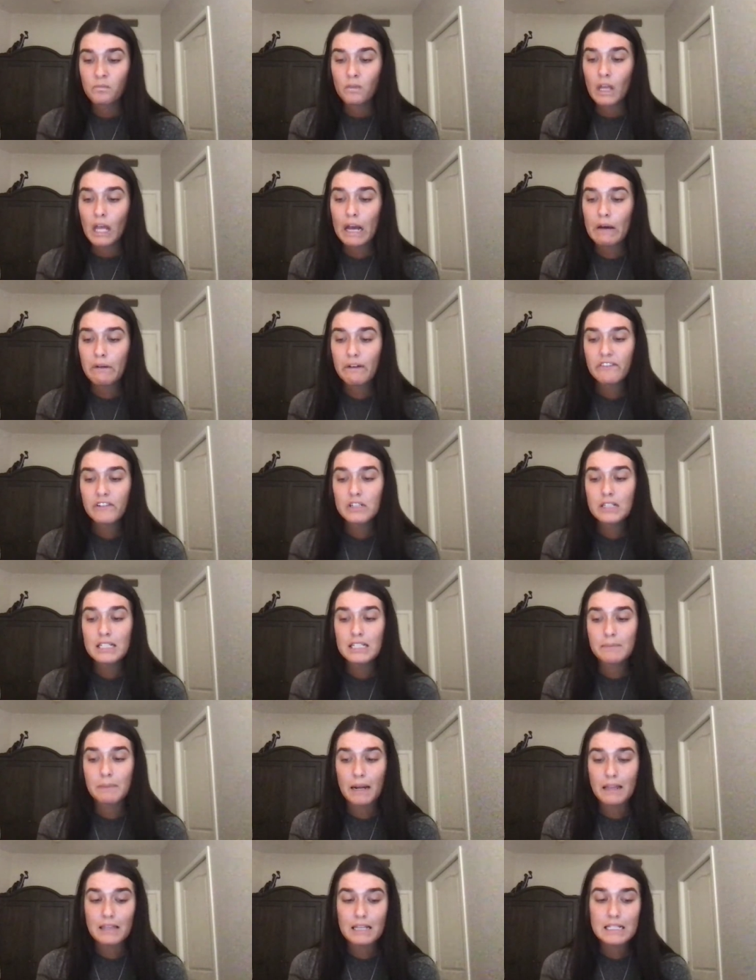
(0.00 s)
However,
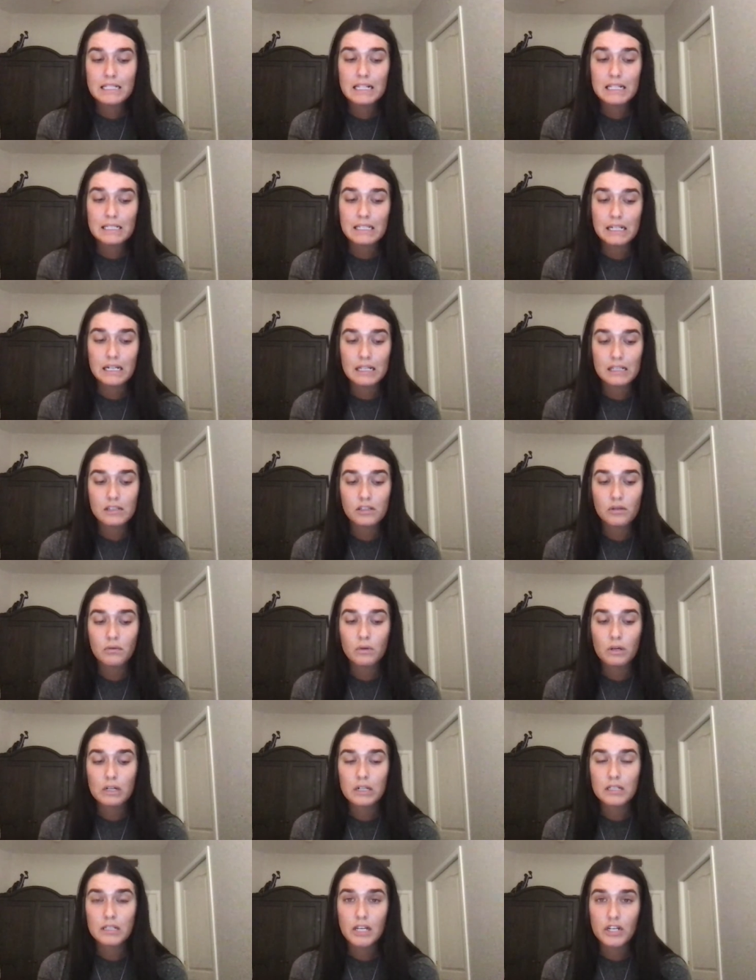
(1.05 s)
despite these incidents, the
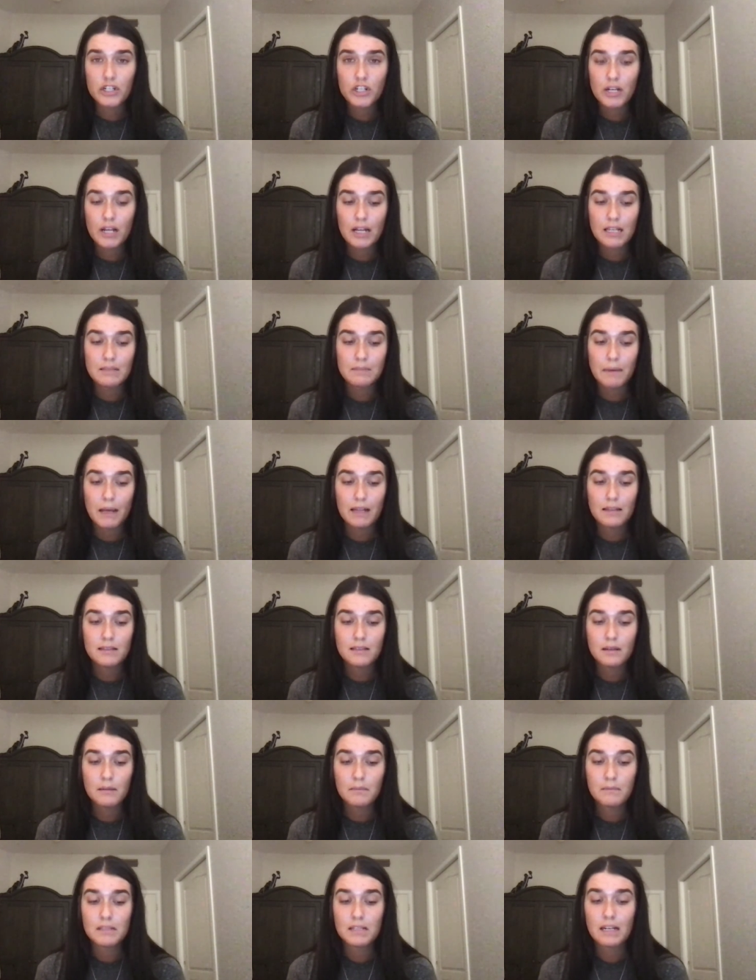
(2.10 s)
organization has made
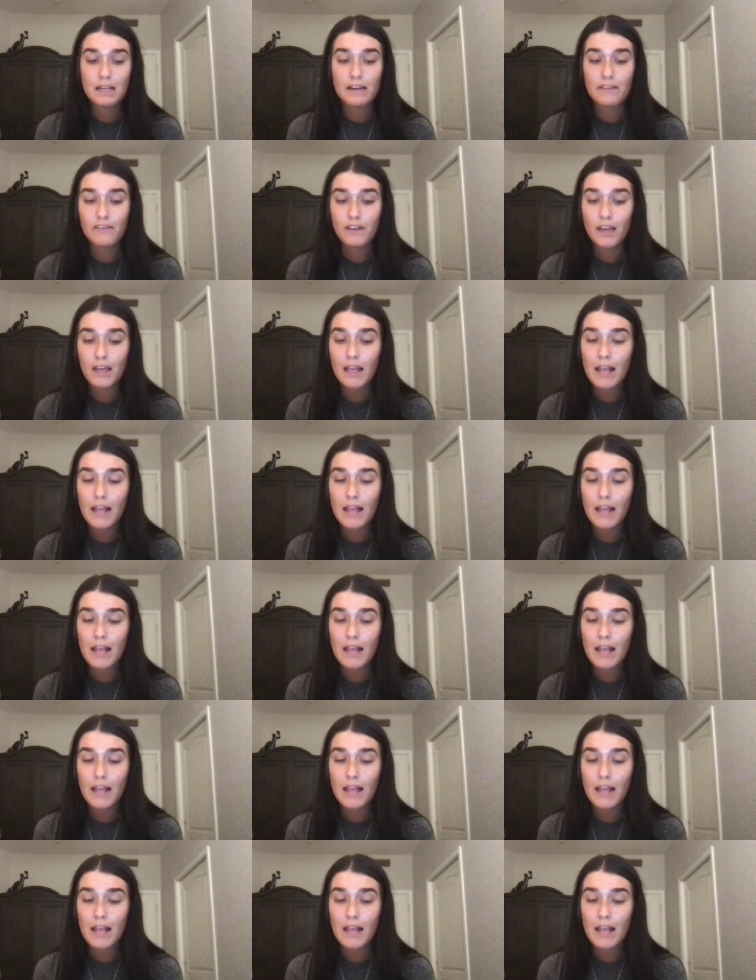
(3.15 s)
some significant